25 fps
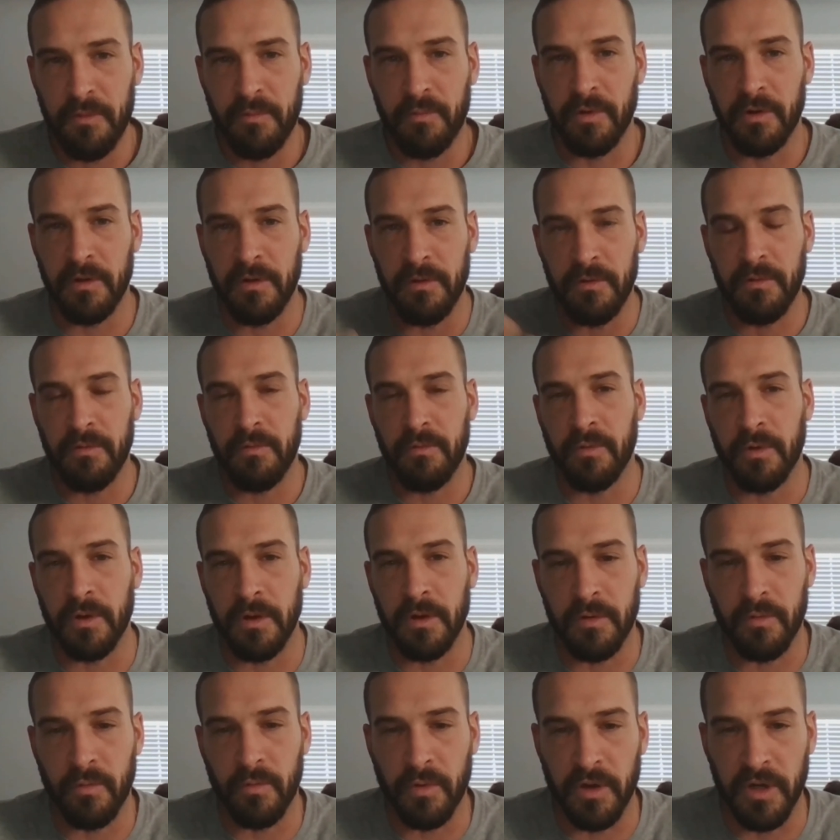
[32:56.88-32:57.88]

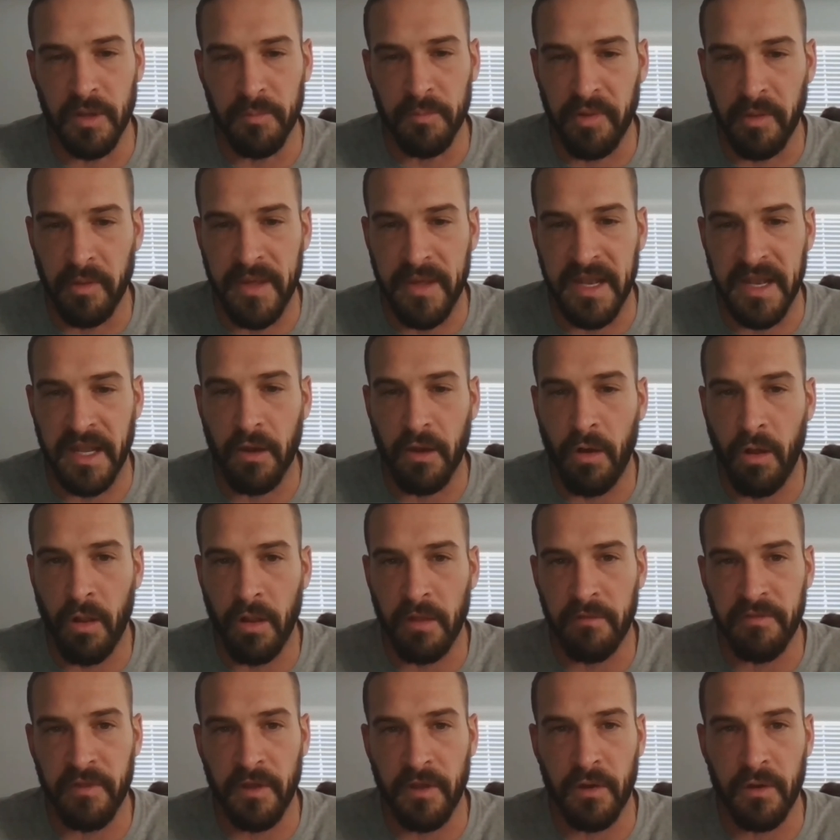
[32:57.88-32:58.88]
we're implementing
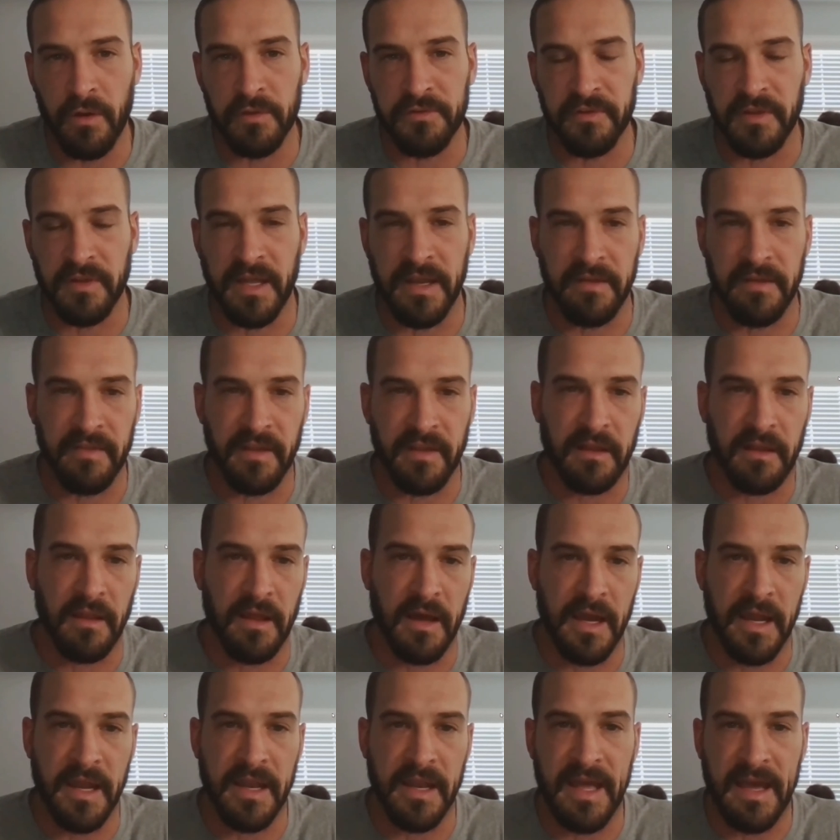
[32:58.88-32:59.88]
all of those, letting the
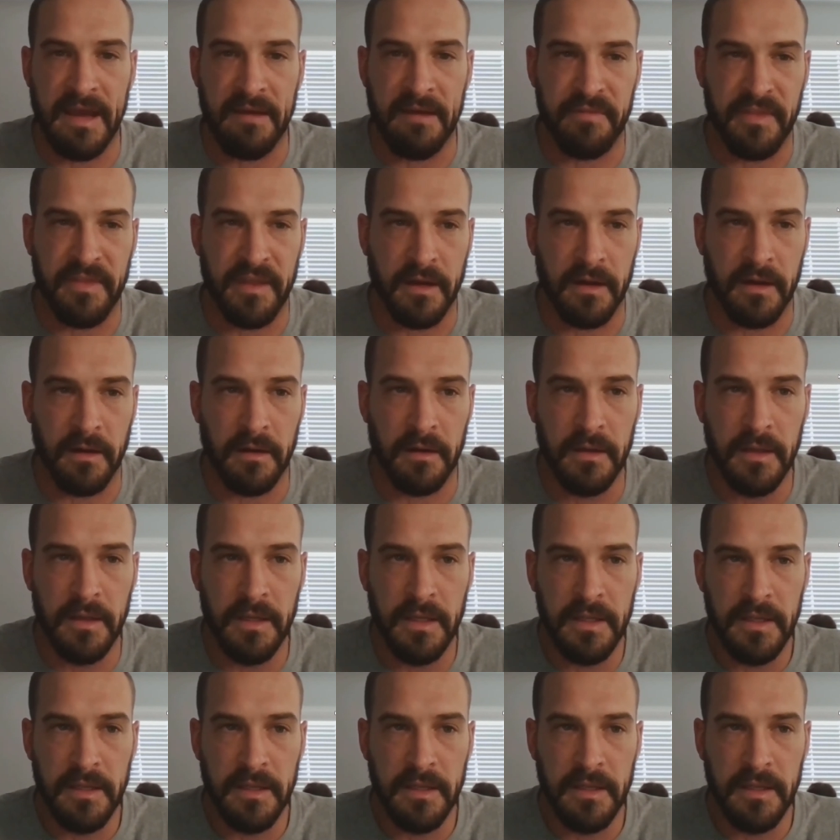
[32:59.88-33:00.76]
client have their